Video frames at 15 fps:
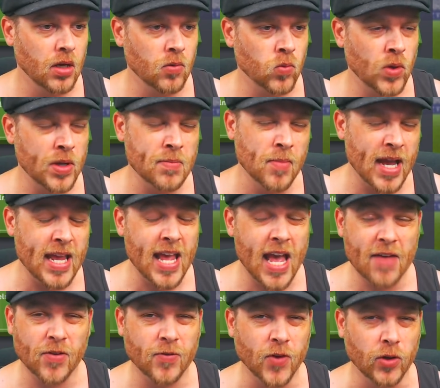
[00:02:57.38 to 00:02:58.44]
We may
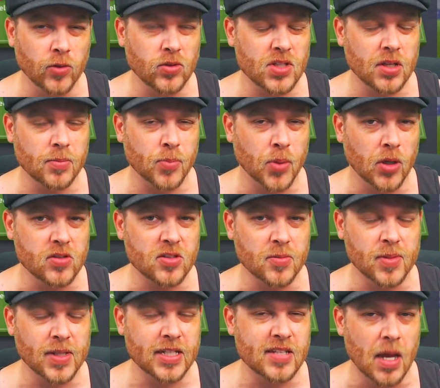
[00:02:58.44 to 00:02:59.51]
have a vote to
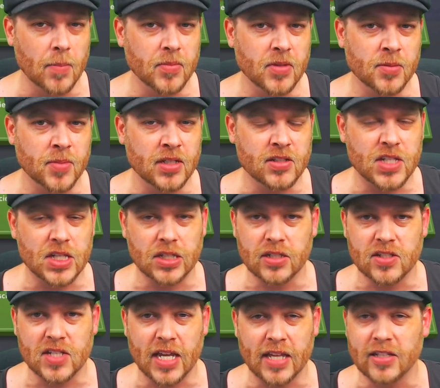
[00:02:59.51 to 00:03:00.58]
possibly dump them into,
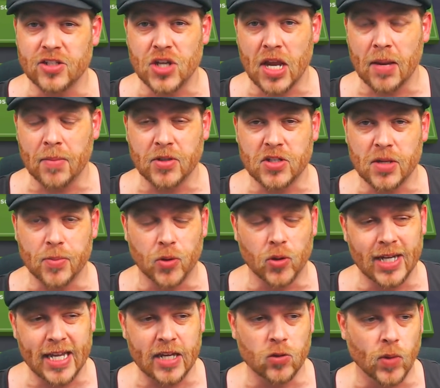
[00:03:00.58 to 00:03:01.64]
say, the Championship or
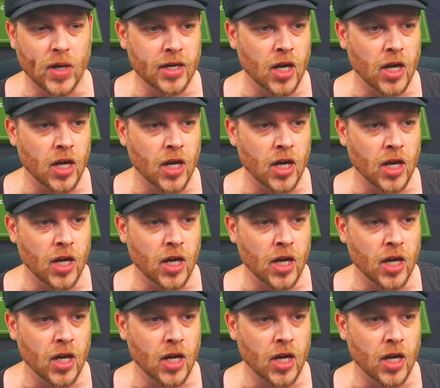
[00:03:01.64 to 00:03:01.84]
League 1.